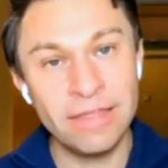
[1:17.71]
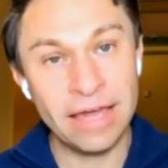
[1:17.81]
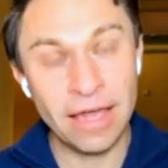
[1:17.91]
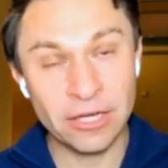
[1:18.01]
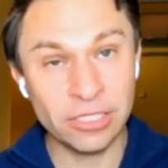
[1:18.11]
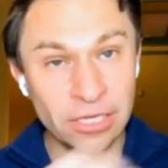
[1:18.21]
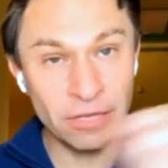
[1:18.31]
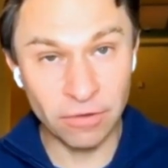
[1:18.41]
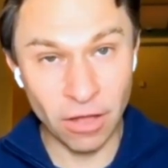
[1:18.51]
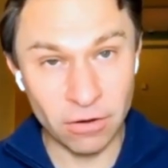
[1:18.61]
they actually
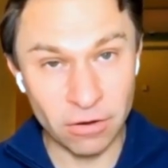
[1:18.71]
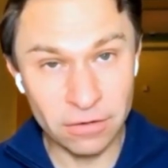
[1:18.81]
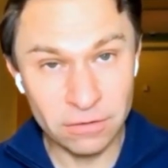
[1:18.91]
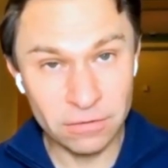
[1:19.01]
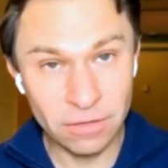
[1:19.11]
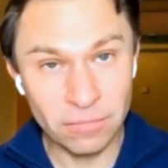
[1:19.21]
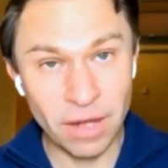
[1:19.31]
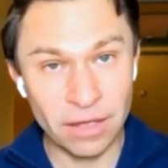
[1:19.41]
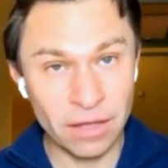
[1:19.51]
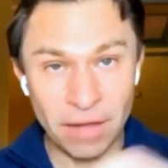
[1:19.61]
live longer
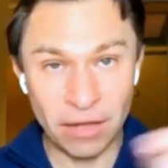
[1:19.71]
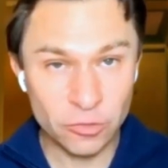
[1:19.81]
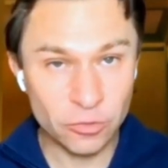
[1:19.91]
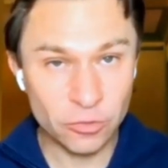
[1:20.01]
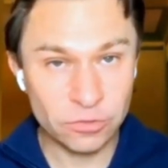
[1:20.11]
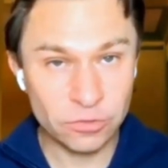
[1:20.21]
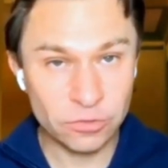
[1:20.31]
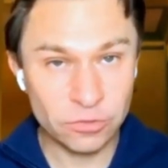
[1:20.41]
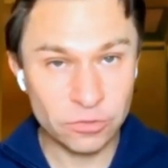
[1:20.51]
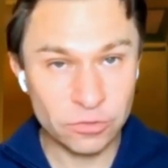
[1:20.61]
by about 10%
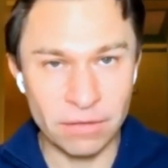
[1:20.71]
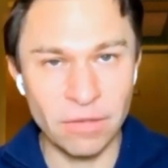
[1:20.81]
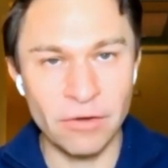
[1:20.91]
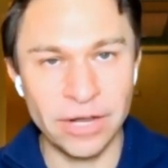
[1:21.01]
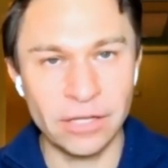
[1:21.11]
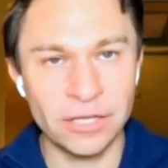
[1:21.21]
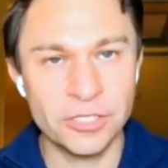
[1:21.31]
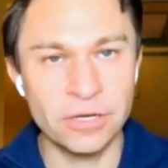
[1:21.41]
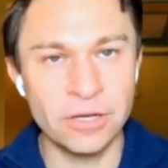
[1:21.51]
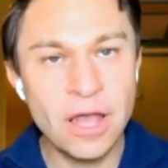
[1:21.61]
by my
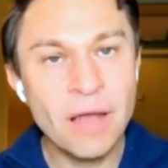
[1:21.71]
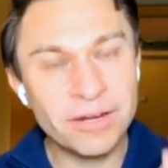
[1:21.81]
recollection.